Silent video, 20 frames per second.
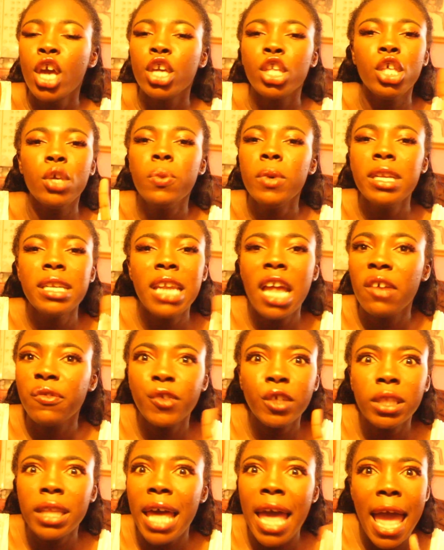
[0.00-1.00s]
You would
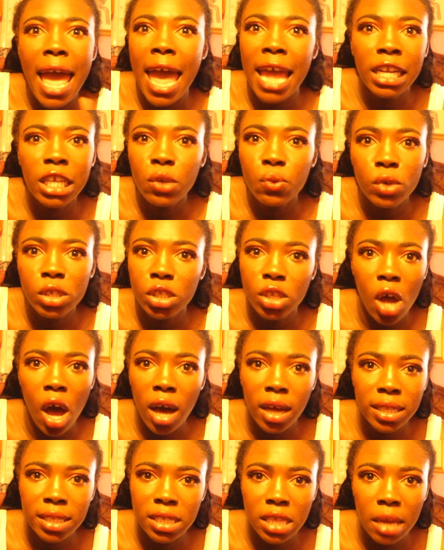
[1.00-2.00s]
never let anyone
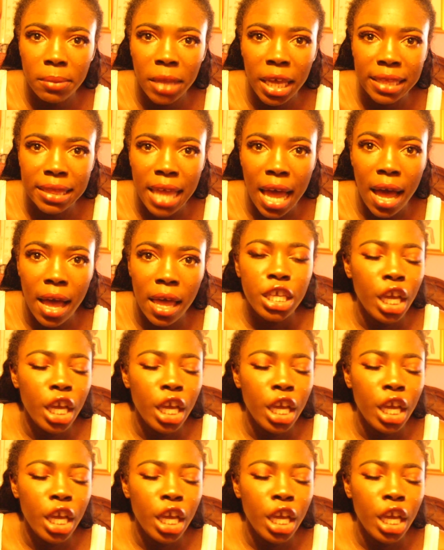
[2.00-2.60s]
talk to them like that.